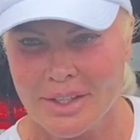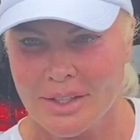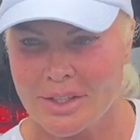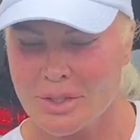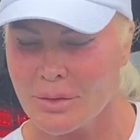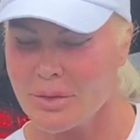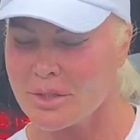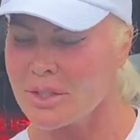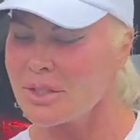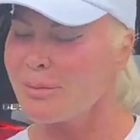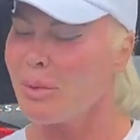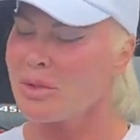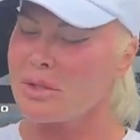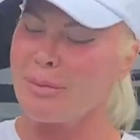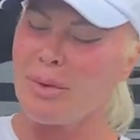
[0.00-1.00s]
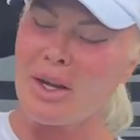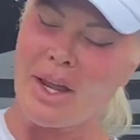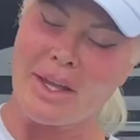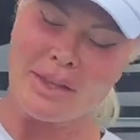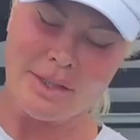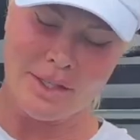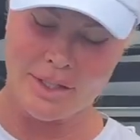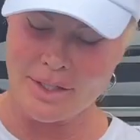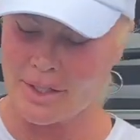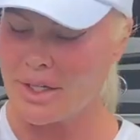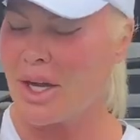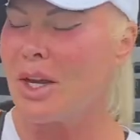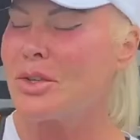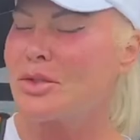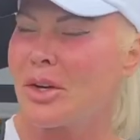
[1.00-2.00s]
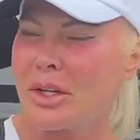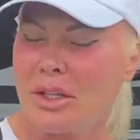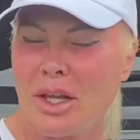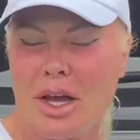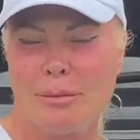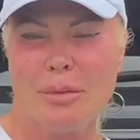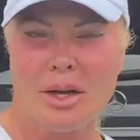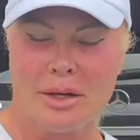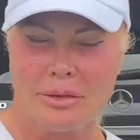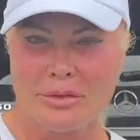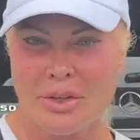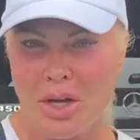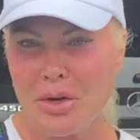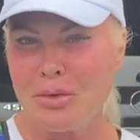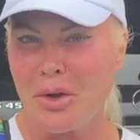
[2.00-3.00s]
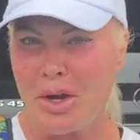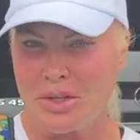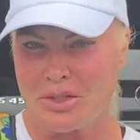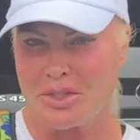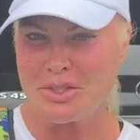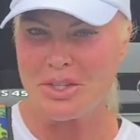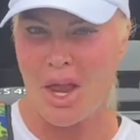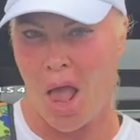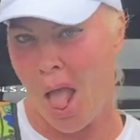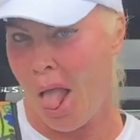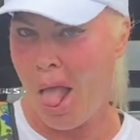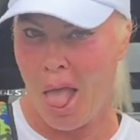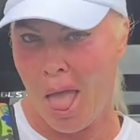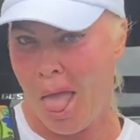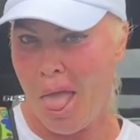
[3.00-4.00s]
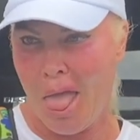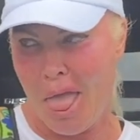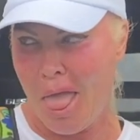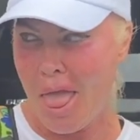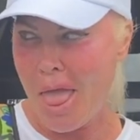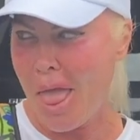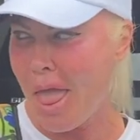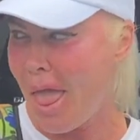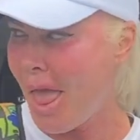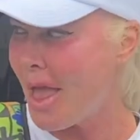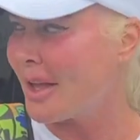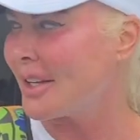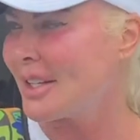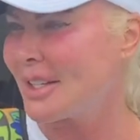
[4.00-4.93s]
So this is supposed to be like the country club of gun ranges. Yeah.